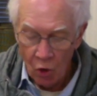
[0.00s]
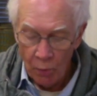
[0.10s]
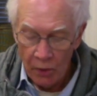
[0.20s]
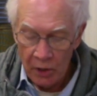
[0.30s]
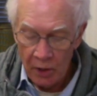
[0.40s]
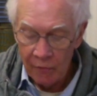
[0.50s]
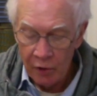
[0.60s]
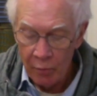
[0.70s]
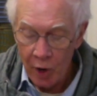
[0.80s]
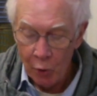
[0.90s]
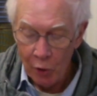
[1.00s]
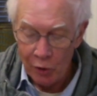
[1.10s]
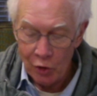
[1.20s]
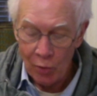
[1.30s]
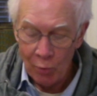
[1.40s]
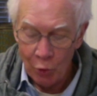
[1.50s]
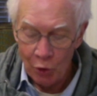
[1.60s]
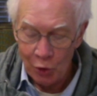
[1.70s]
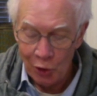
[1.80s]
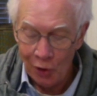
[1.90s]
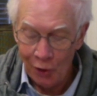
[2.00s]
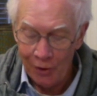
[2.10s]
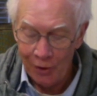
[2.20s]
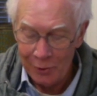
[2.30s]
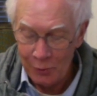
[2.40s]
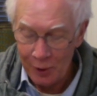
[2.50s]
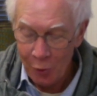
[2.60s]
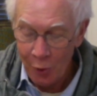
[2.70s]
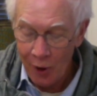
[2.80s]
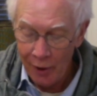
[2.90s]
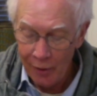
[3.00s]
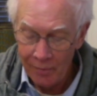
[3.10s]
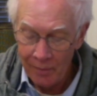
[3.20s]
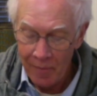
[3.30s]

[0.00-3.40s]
Opening of the mouth is almost all that is required.